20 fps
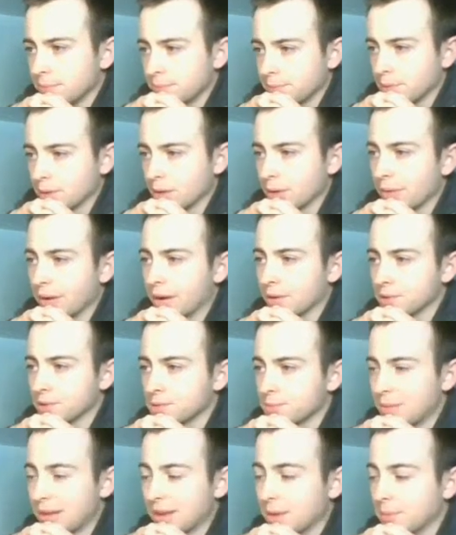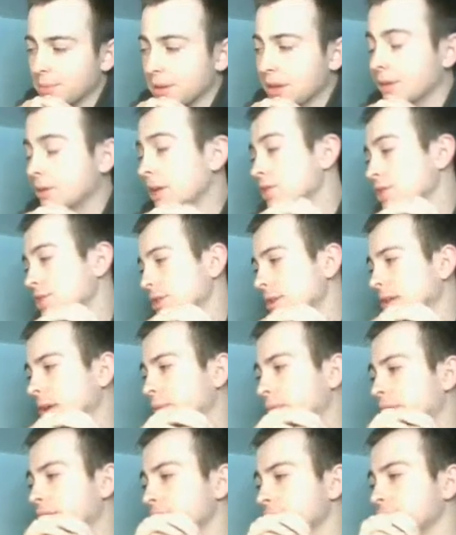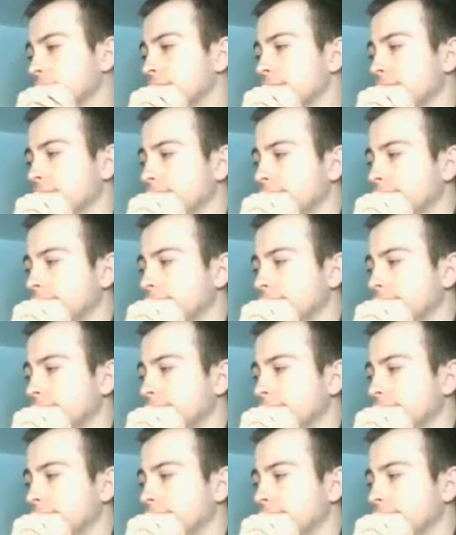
You know, arrows might come down. Okay, sure, that works.